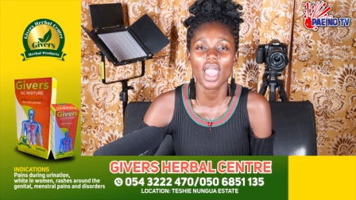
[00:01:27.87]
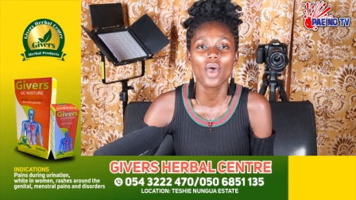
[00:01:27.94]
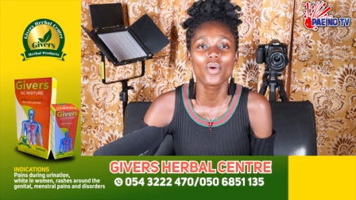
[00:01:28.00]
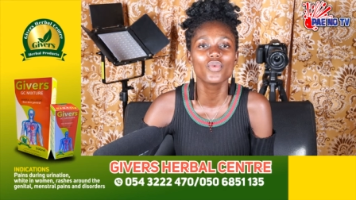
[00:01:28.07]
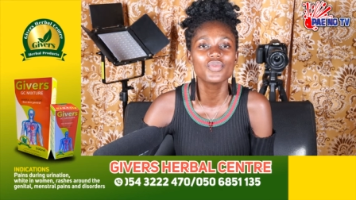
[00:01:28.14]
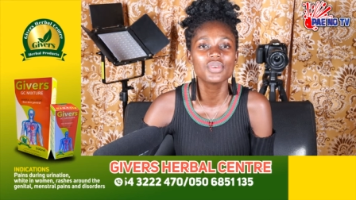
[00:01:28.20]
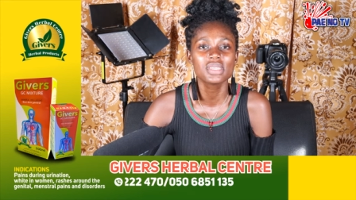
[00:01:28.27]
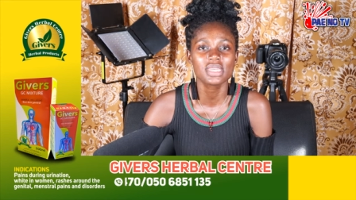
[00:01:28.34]

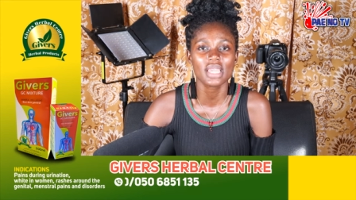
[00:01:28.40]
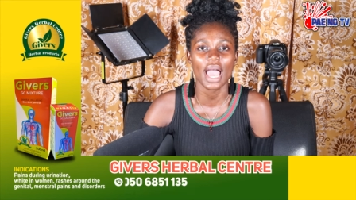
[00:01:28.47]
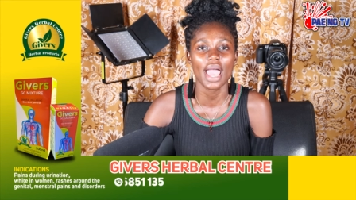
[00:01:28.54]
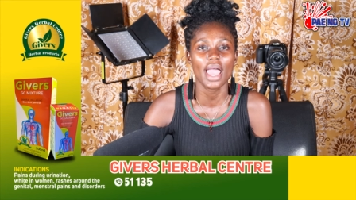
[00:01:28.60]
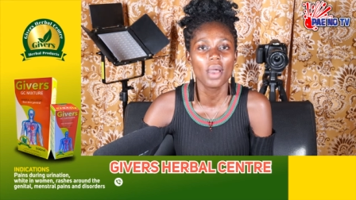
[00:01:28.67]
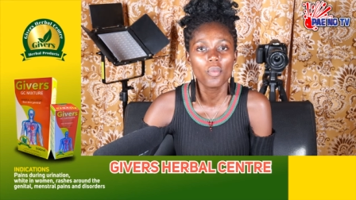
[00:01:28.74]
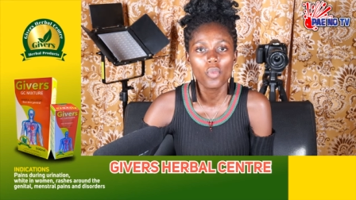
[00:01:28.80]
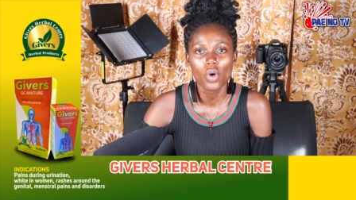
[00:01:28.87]
and who here,
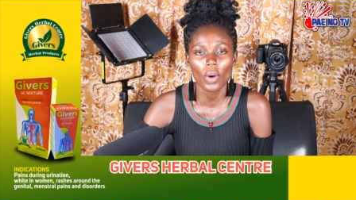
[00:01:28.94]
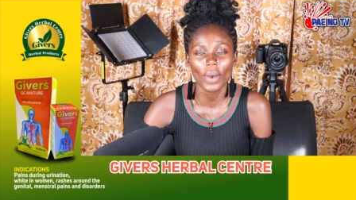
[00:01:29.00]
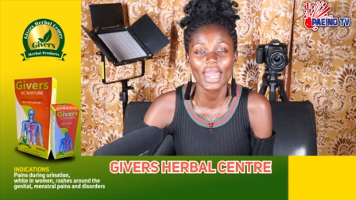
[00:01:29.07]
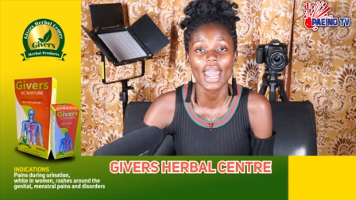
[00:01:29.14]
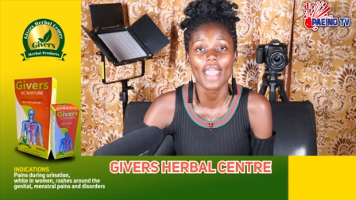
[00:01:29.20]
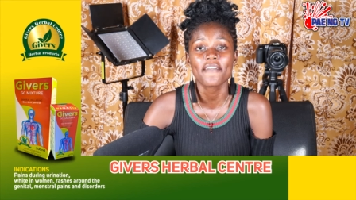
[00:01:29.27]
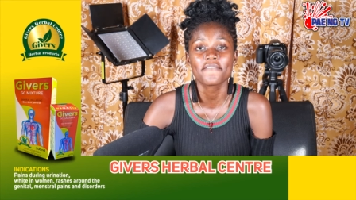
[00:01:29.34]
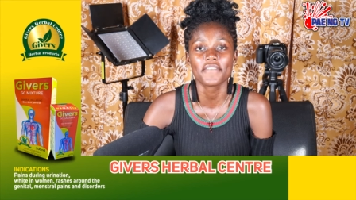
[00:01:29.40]
and more,
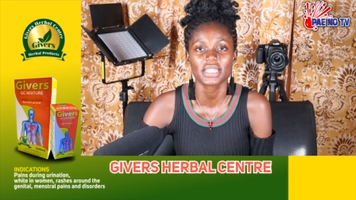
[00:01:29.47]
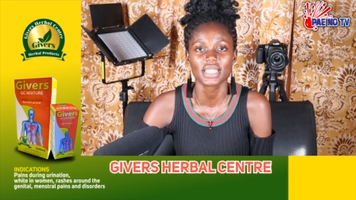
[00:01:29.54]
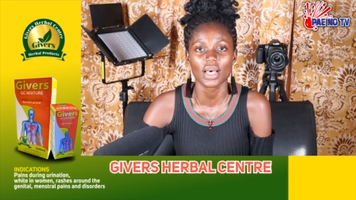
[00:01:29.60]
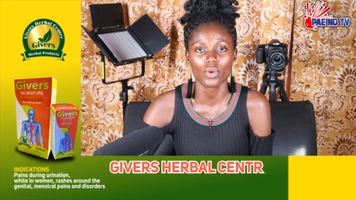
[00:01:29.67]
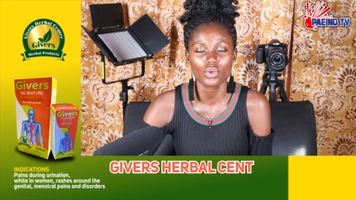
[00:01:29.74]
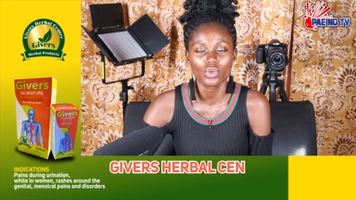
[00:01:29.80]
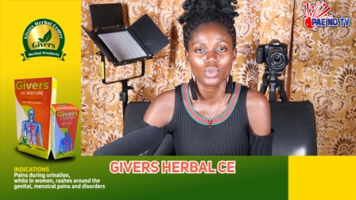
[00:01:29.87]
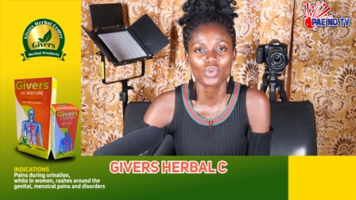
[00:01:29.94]
and I am
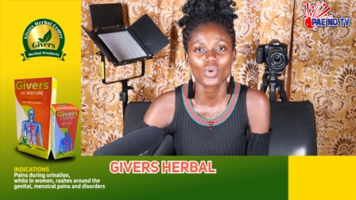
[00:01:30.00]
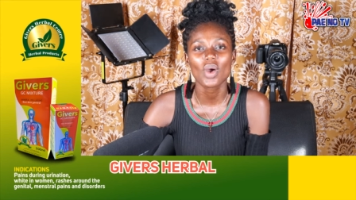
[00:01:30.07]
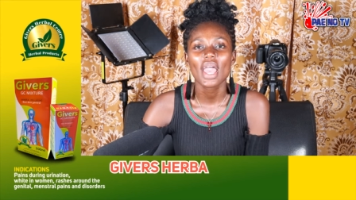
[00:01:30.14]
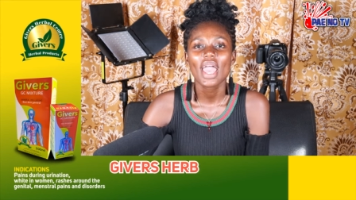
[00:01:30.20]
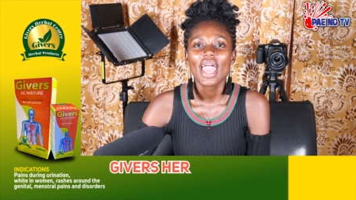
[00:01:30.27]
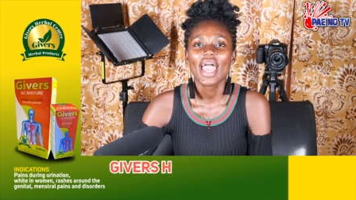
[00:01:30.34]
fatal on so.